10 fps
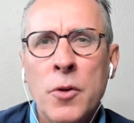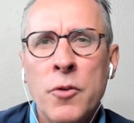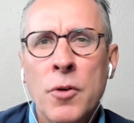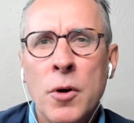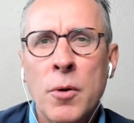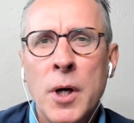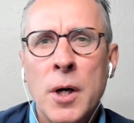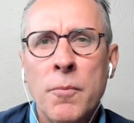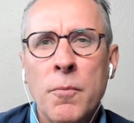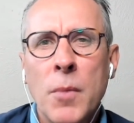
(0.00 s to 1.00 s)
So
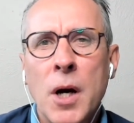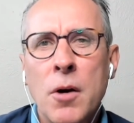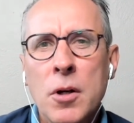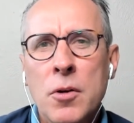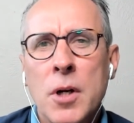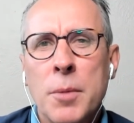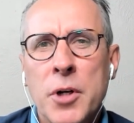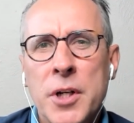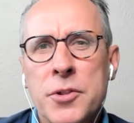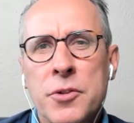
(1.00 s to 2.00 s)
our
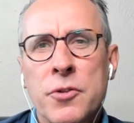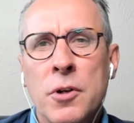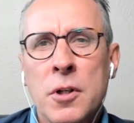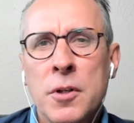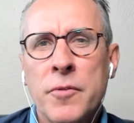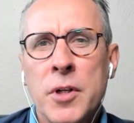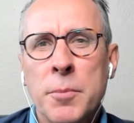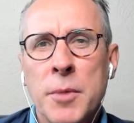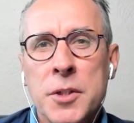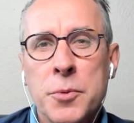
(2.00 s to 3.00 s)
collaboration started very
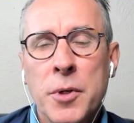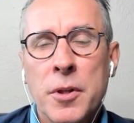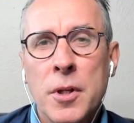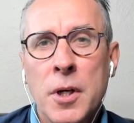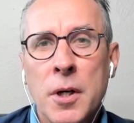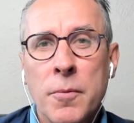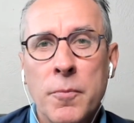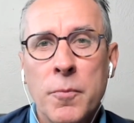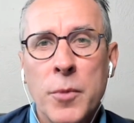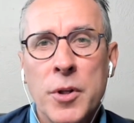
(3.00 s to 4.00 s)
much with
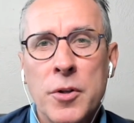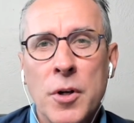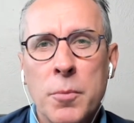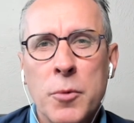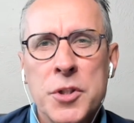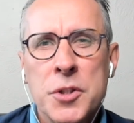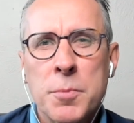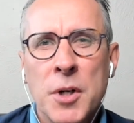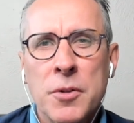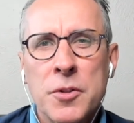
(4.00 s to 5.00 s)
a job which
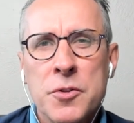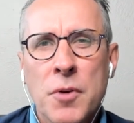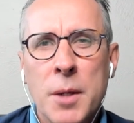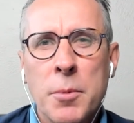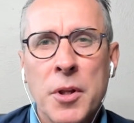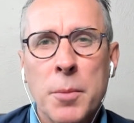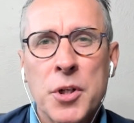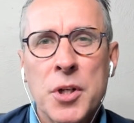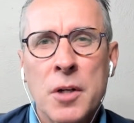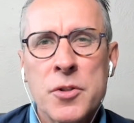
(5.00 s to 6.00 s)
is about describing the
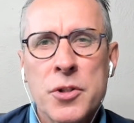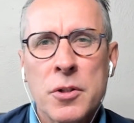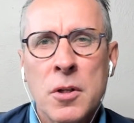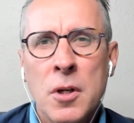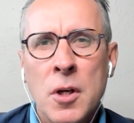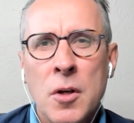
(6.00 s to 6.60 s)
potential